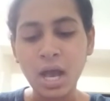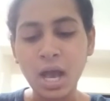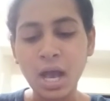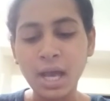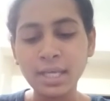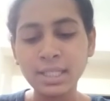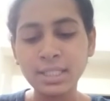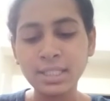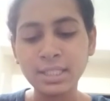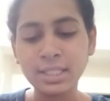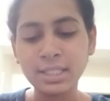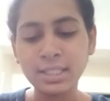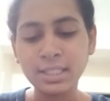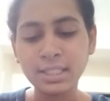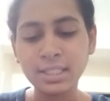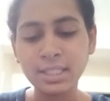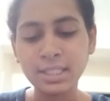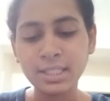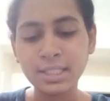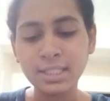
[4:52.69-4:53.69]
ICG
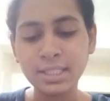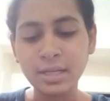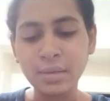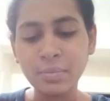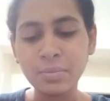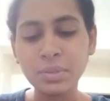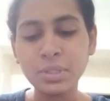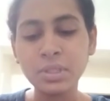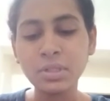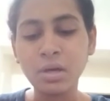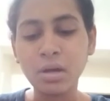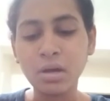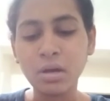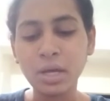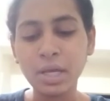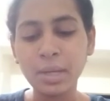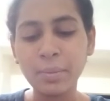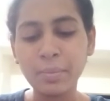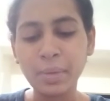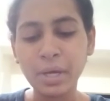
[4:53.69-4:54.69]
GCF's
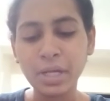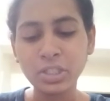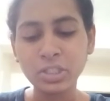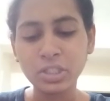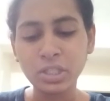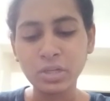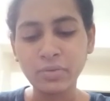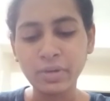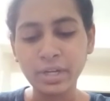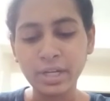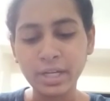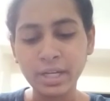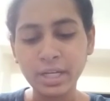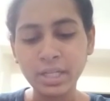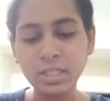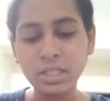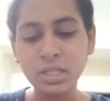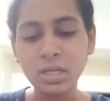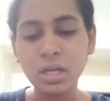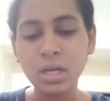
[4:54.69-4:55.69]
impartial
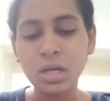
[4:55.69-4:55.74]
witness,